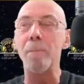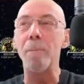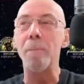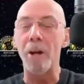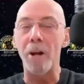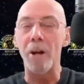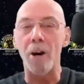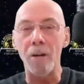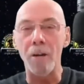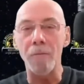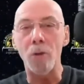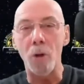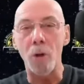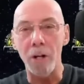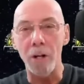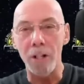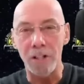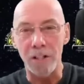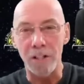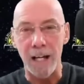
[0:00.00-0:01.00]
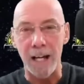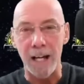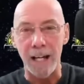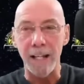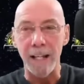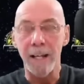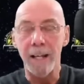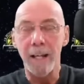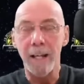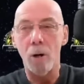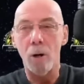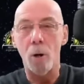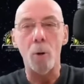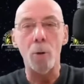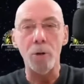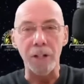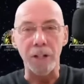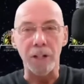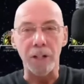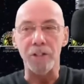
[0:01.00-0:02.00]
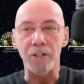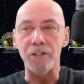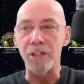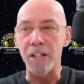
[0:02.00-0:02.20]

But I've got to say, audience,